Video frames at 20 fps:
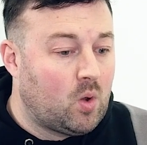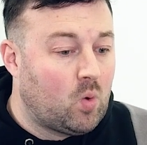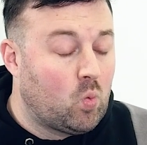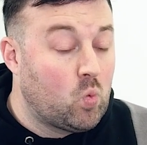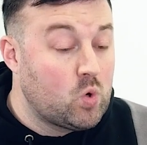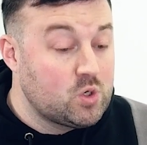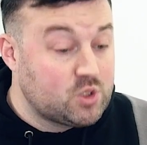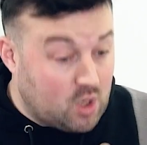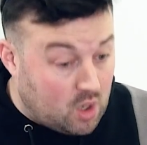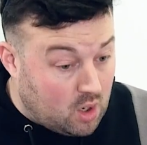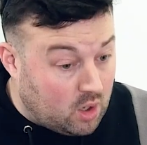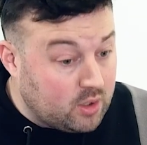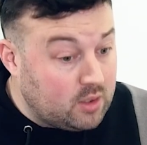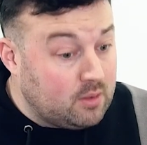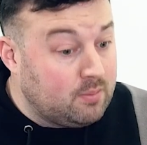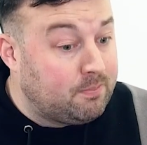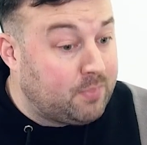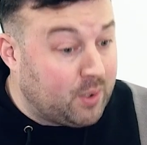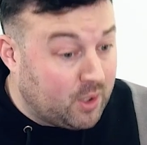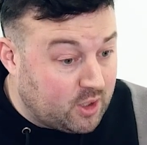Would
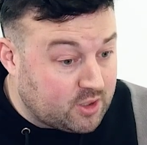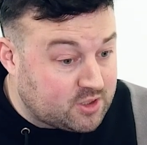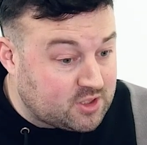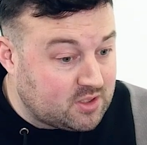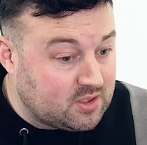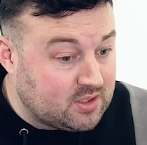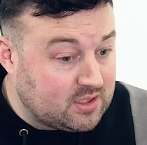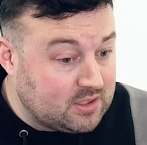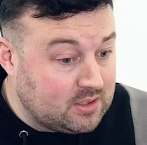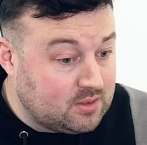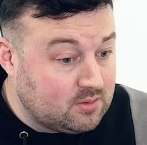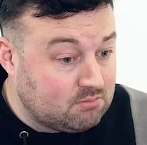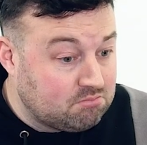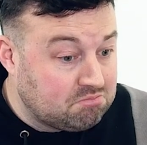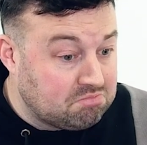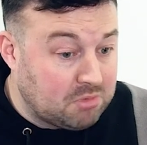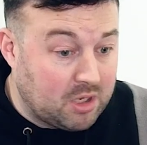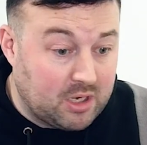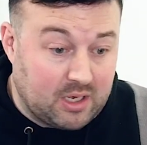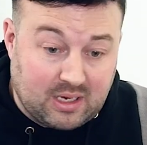I personally,
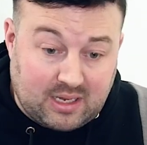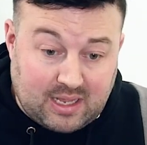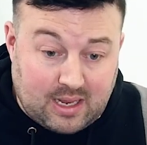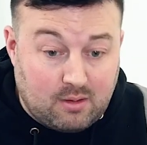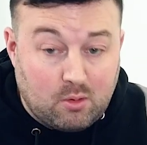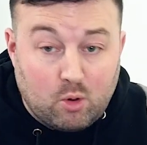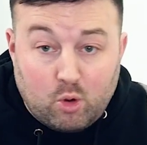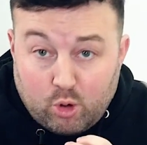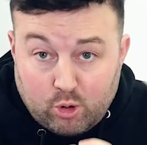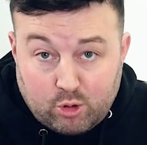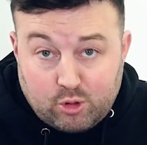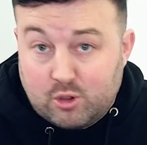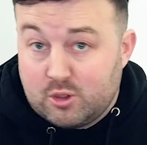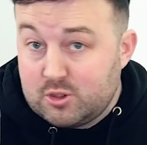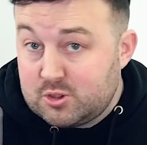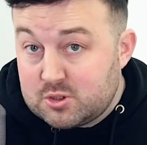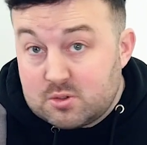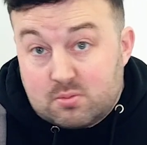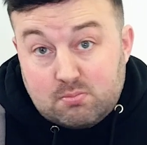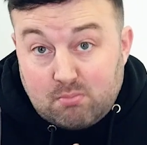and again
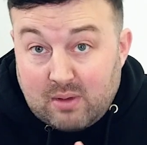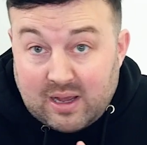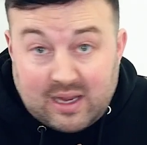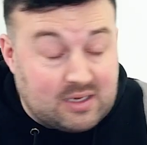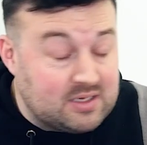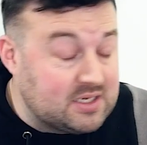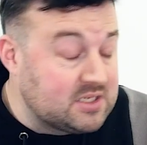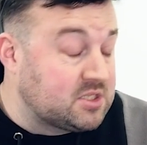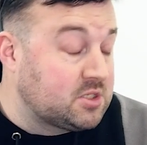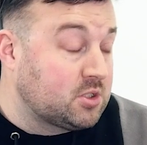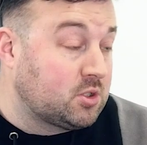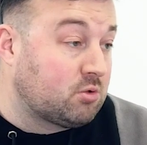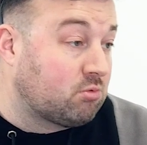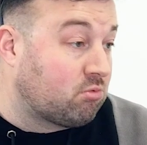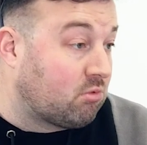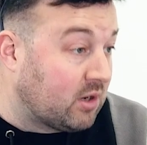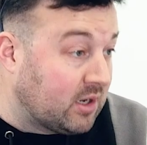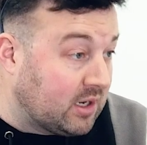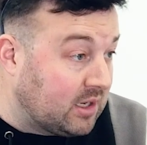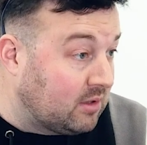others may
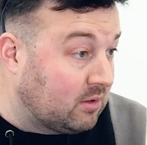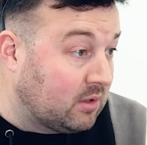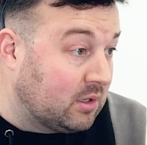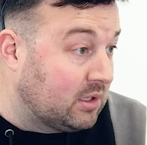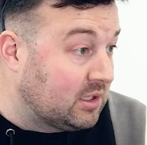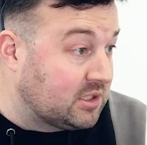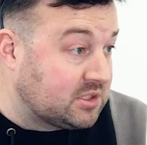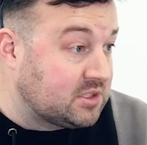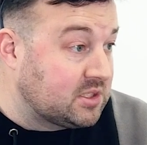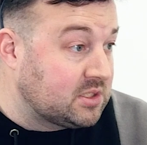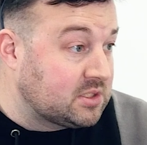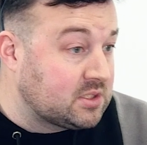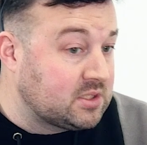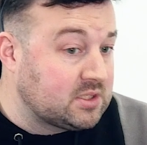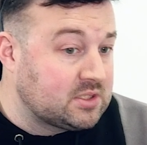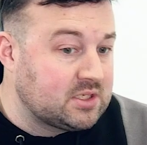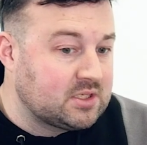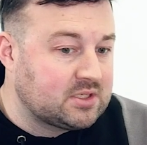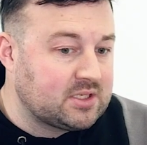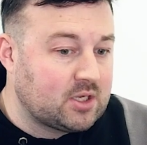disagree that listening to
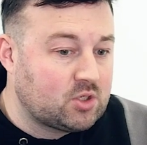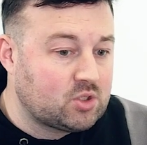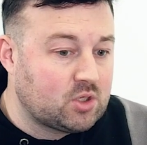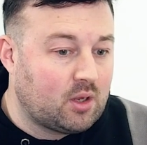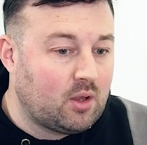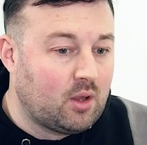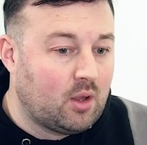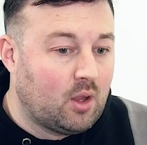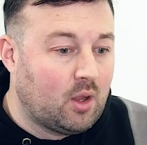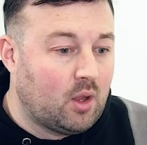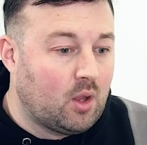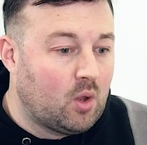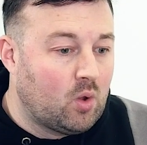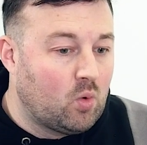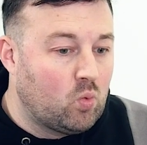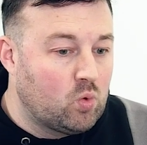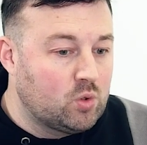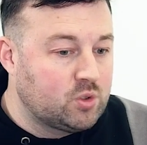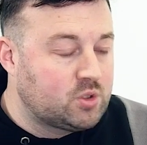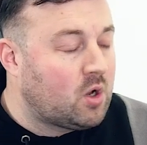this, etc.,
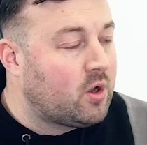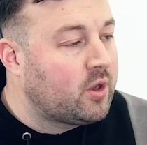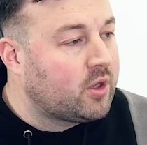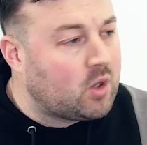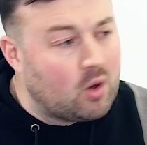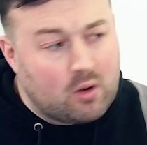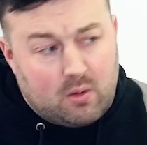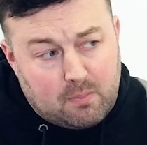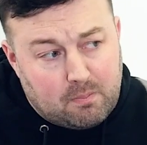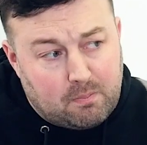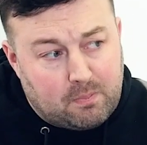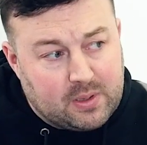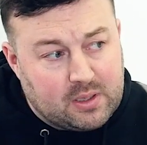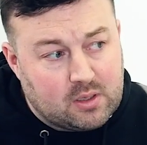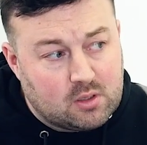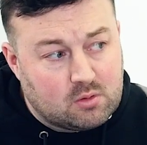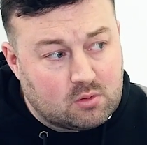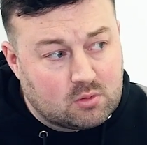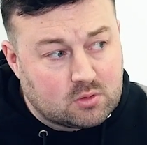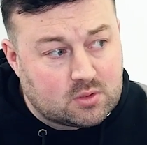would I go and
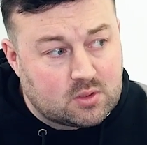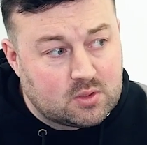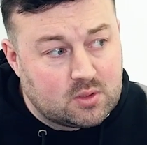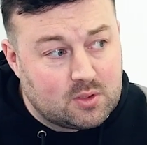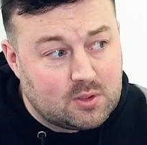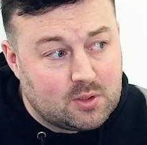build